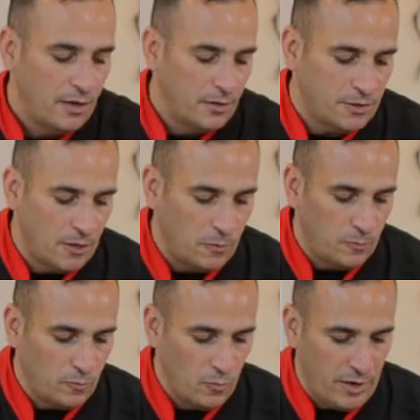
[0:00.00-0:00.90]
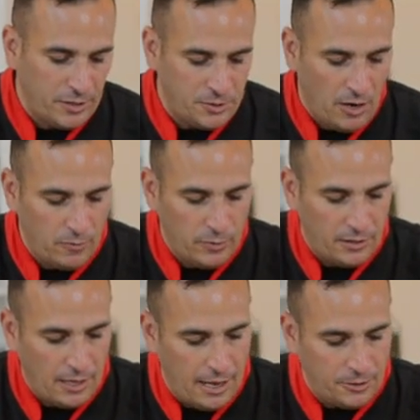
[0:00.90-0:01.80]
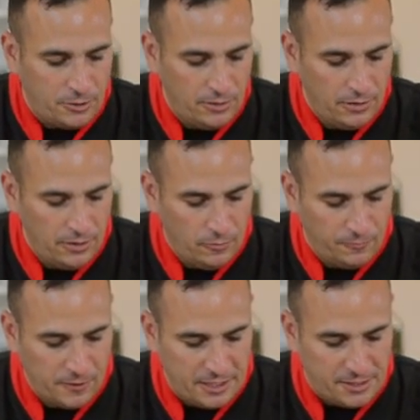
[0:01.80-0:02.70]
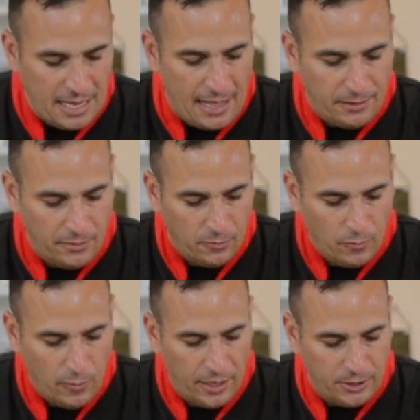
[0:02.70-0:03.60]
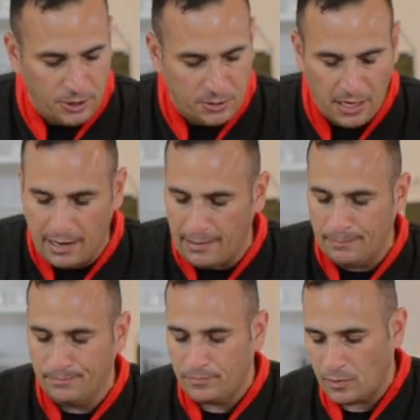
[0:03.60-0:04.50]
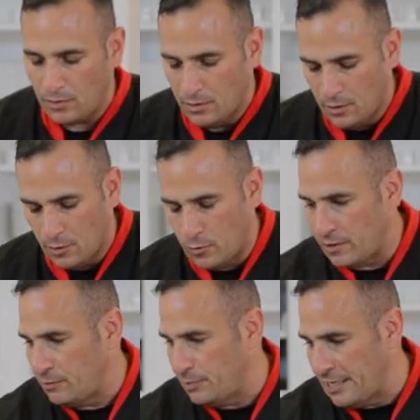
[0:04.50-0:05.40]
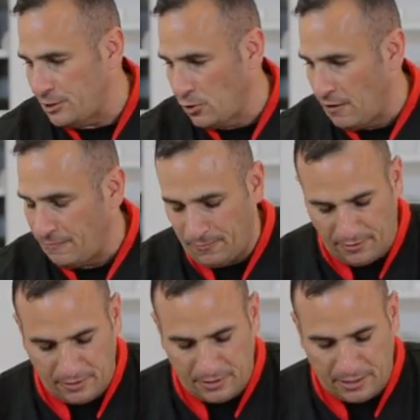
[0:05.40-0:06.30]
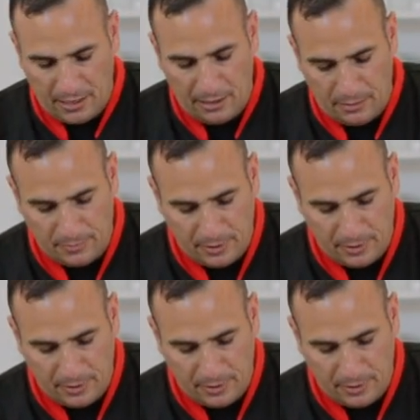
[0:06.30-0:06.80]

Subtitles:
So we're gonna start with, for the salad, we're gonna just quickly blanch off some